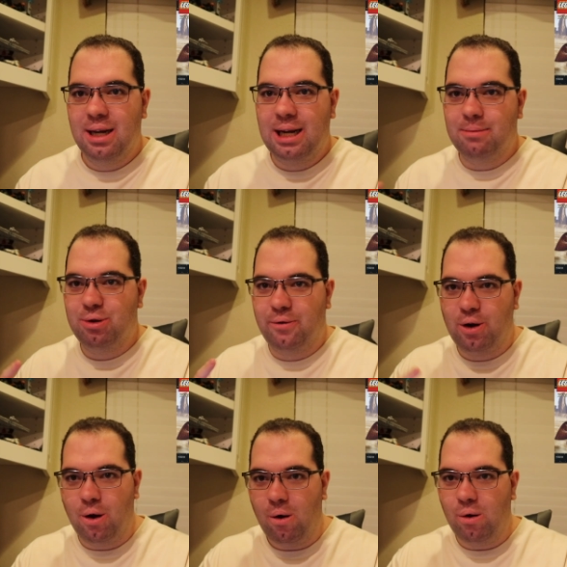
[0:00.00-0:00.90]
It comes with
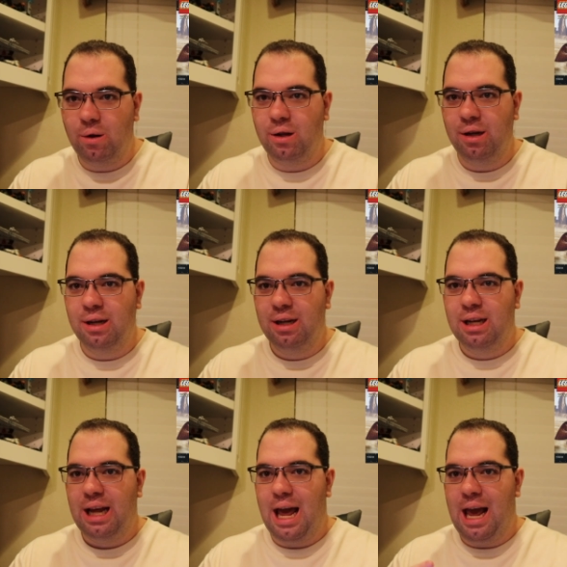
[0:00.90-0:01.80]
Cole
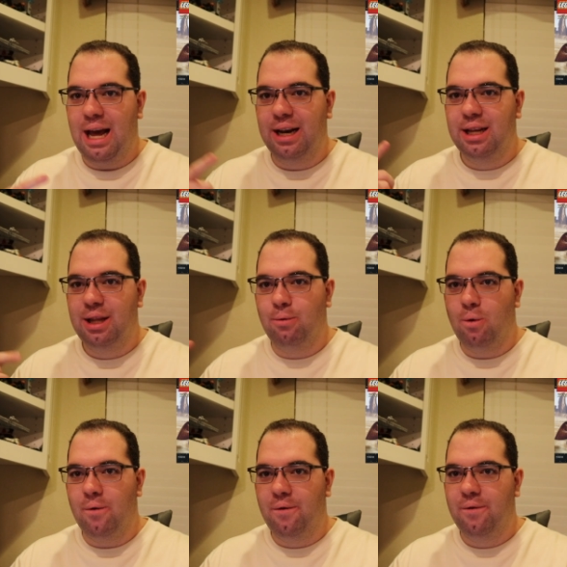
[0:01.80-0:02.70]
and the
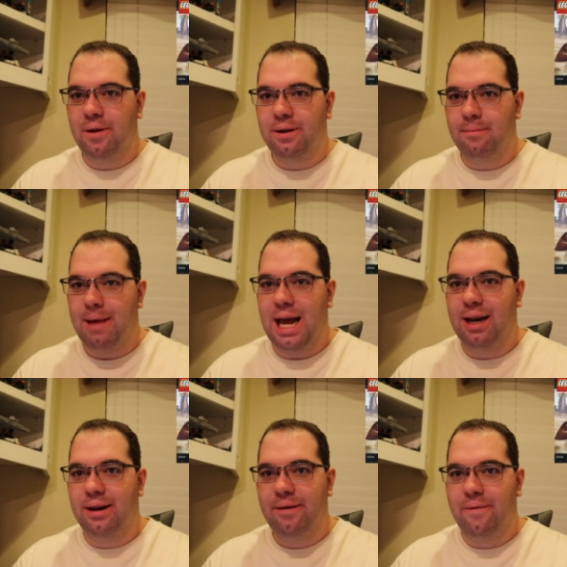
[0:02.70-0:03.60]

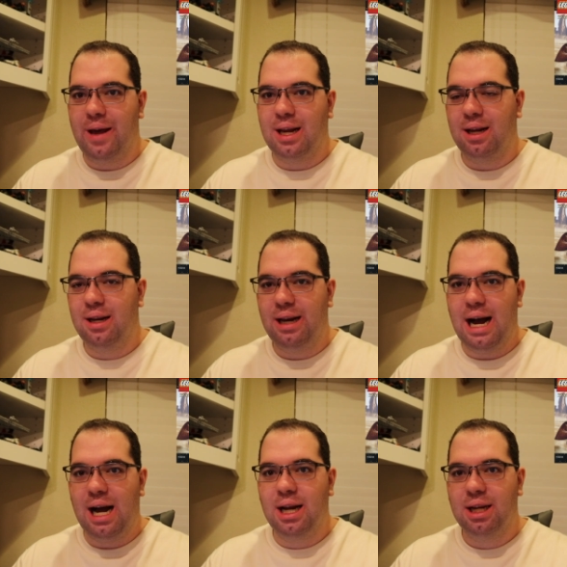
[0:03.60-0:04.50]
Wolfman thing
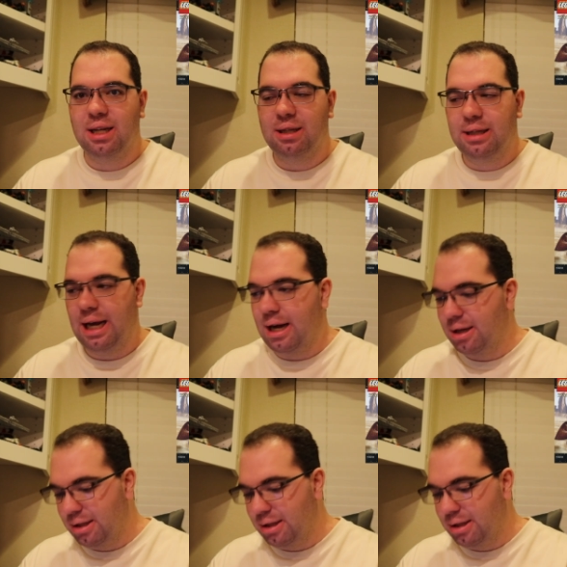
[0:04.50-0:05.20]
guy. Yeah.